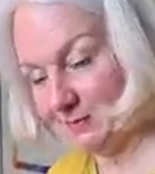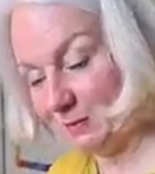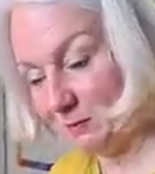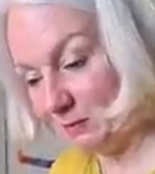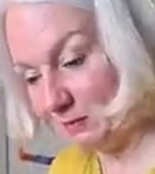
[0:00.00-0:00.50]

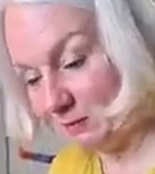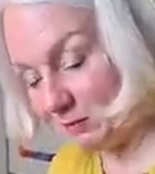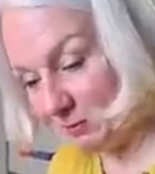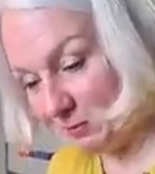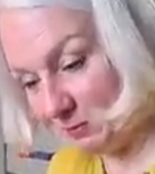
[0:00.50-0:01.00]
Don't want to
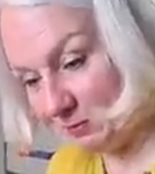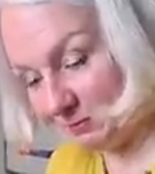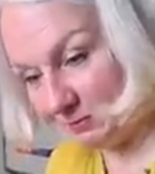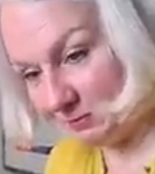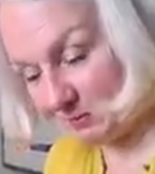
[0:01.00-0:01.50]
disturb you.
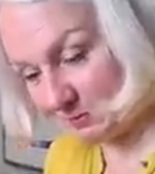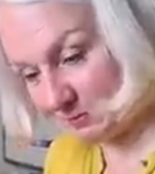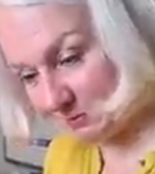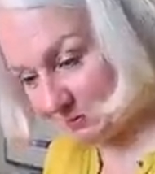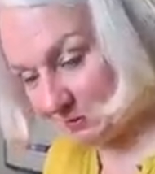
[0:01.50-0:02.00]

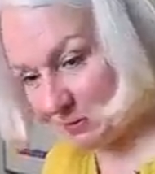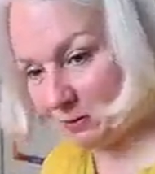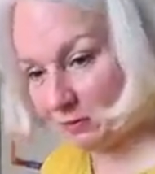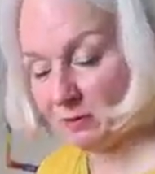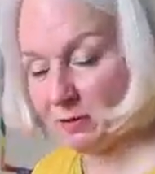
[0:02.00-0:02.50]

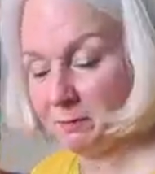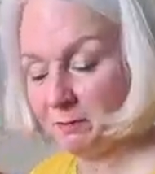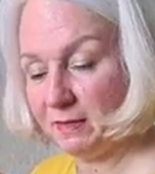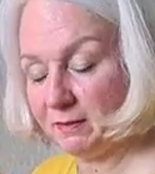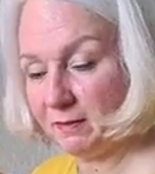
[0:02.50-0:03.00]
Oh, he's
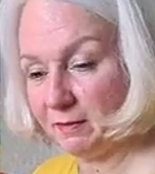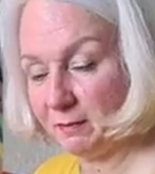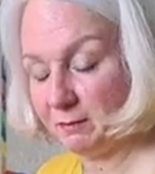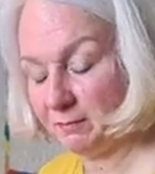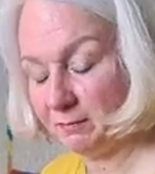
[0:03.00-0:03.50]
got bits on him.